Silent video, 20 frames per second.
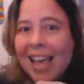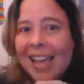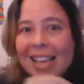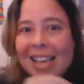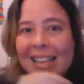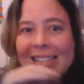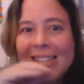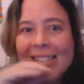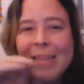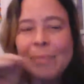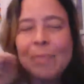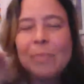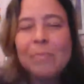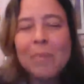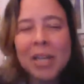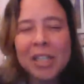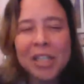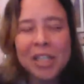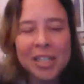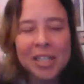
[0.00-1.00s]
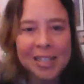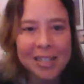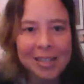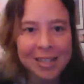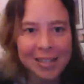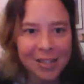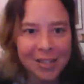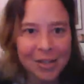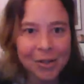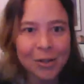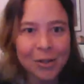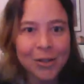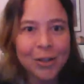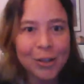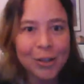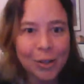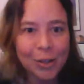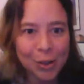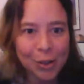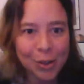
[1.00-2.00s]
it's much easier
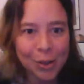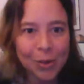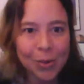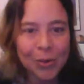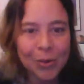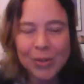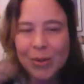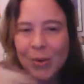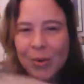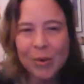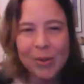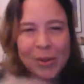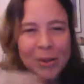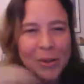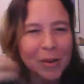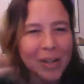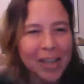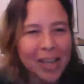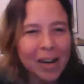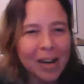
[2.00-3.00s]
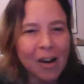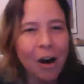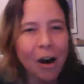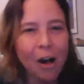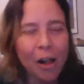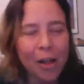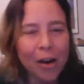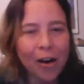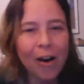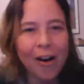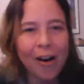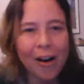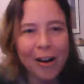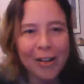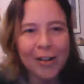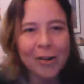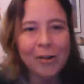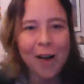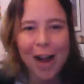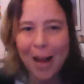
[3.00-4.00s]
to do. So you don't get all the
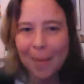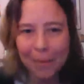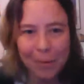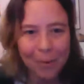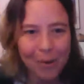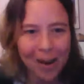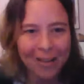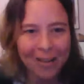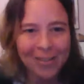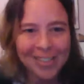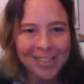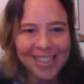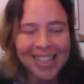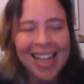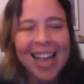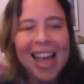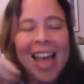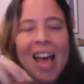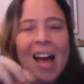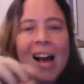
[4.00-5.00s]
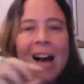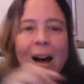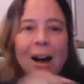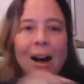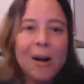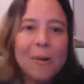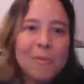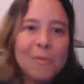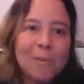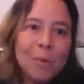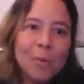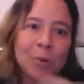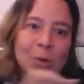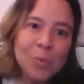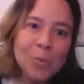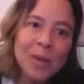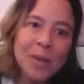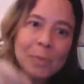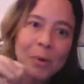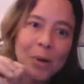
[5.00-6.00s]
hard crap around it.
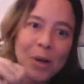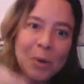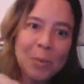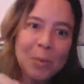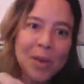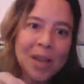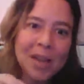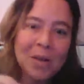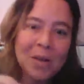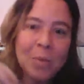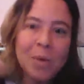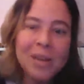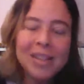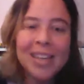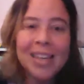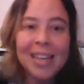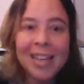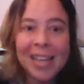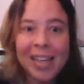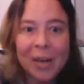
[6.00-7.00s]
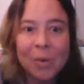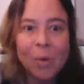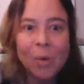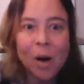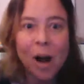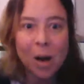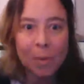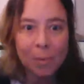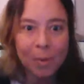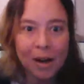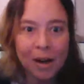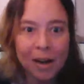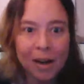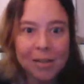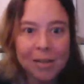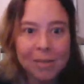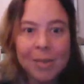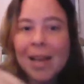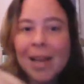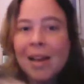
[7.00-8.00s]
Most people commit when they hit rock
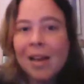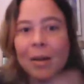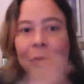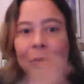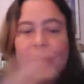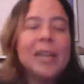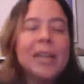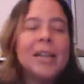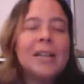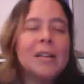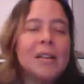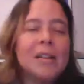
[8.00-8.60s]
bottom. We hear